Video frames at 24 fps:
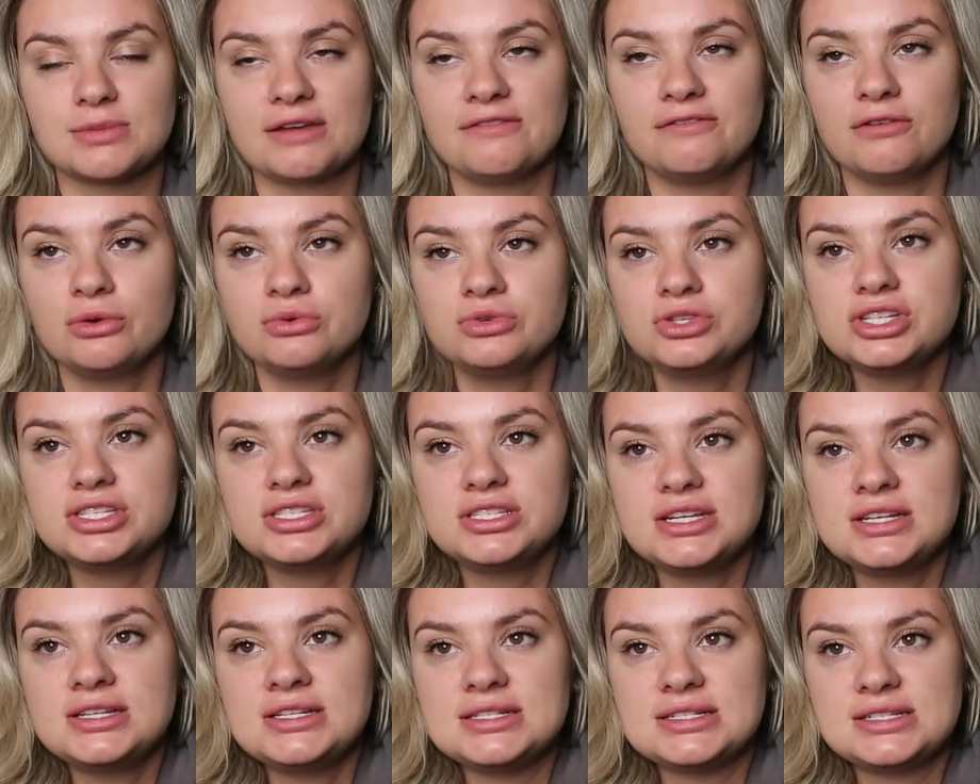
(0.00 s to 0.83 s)
My phone just
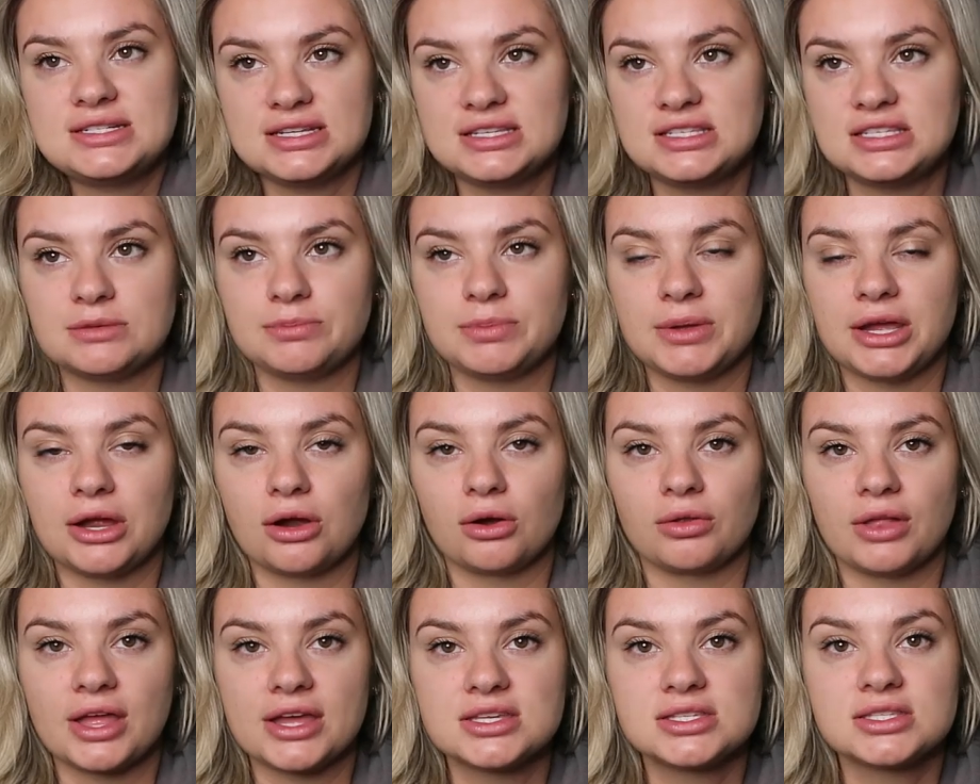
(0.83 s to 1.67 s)
didn't
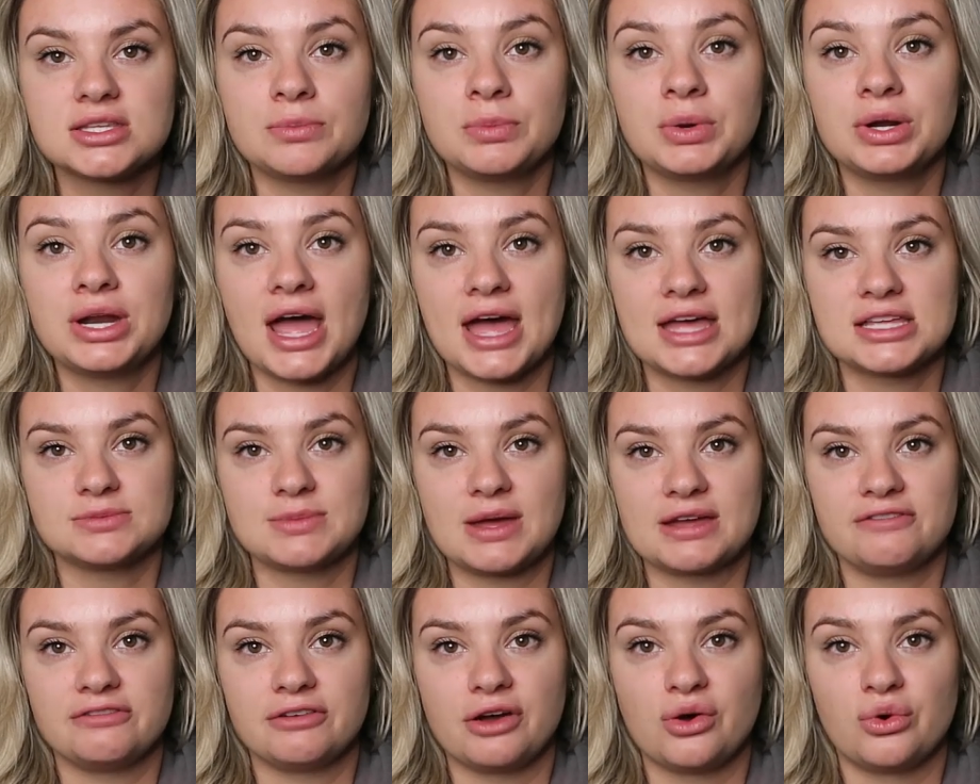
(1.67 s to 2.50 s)
disappear. Like someone has
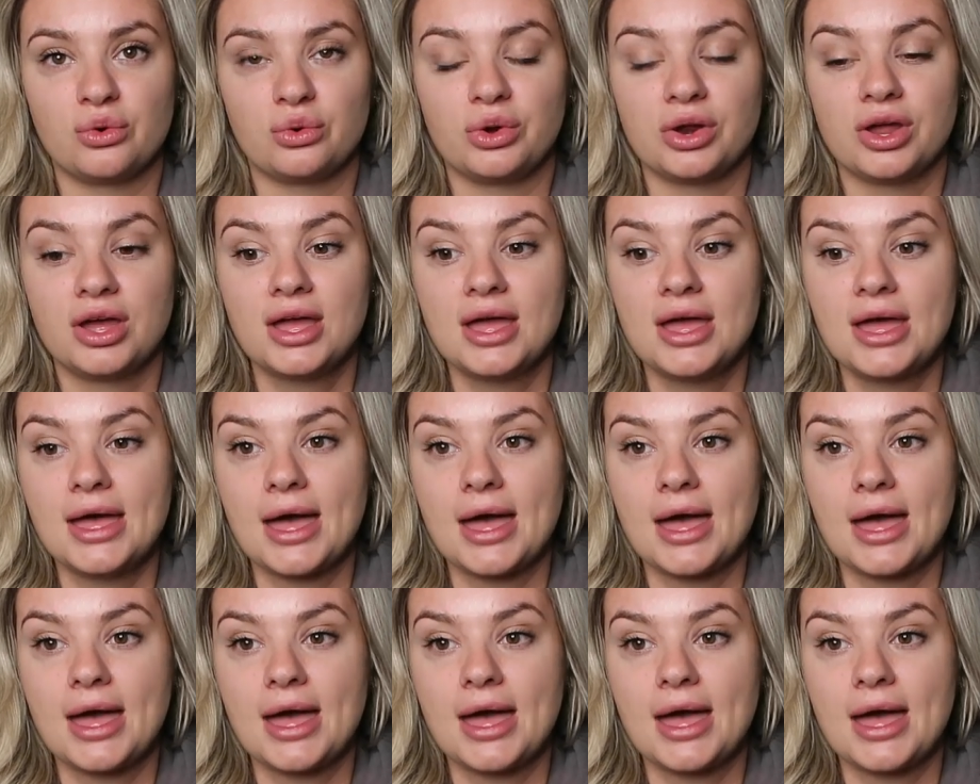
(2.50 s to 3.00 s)
my phone,